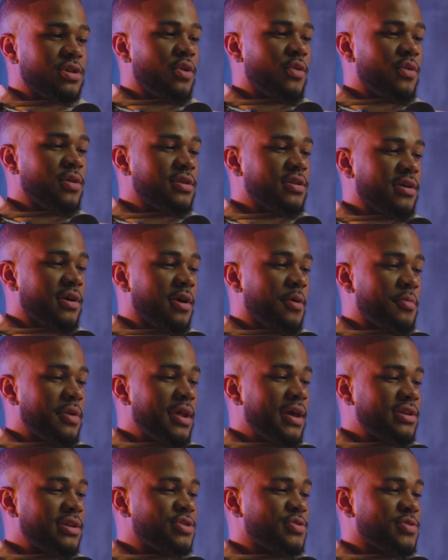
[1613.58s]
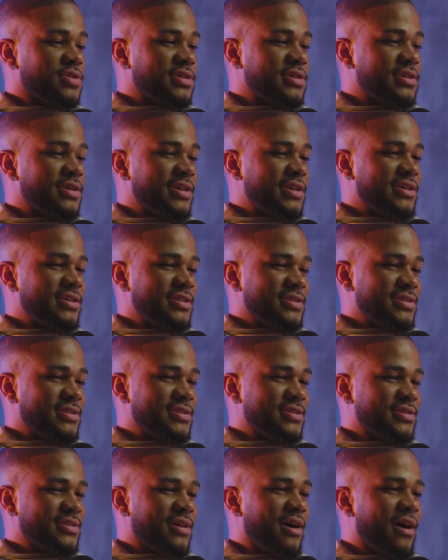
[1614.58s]
going to come naturally
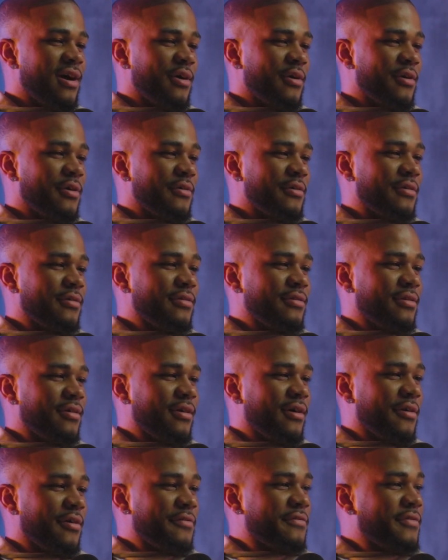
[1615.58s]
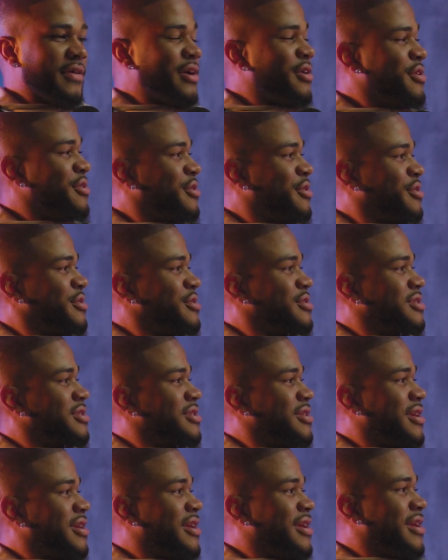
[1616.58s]
is our our failures
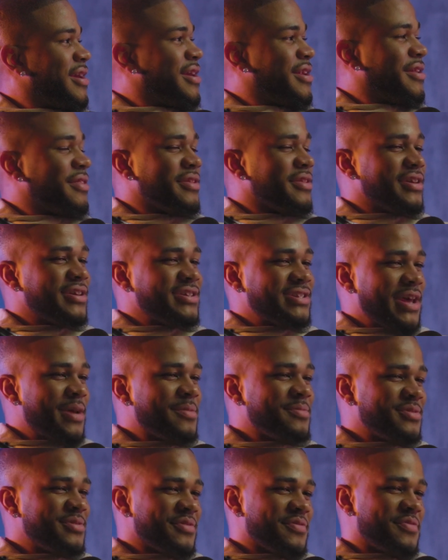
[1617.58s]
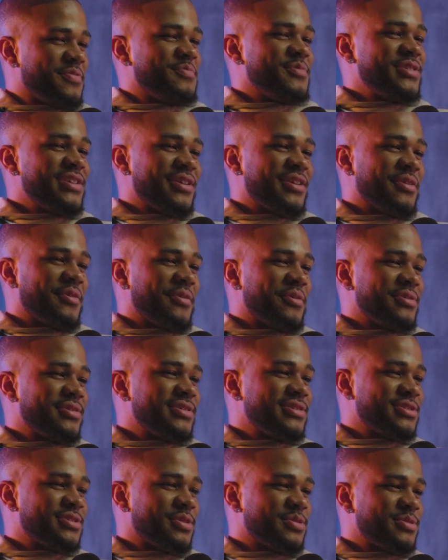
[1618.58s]
mm. in the attempt of being
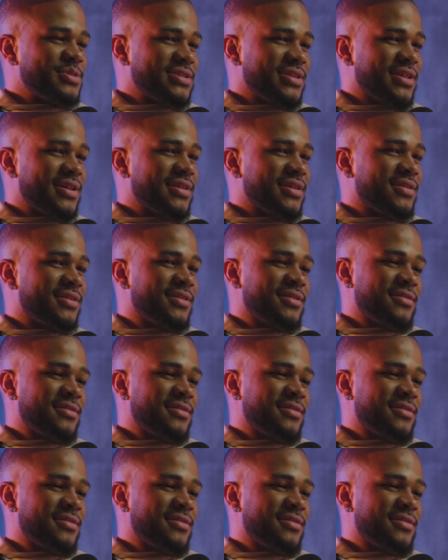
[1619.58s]
holy. So mm. it's like,